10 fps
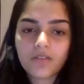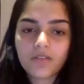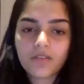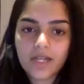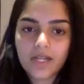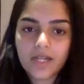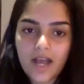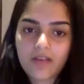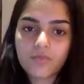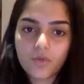we
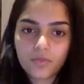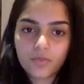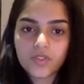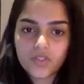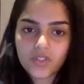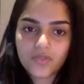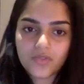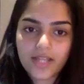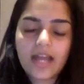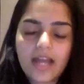have more positions for
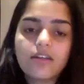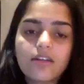that.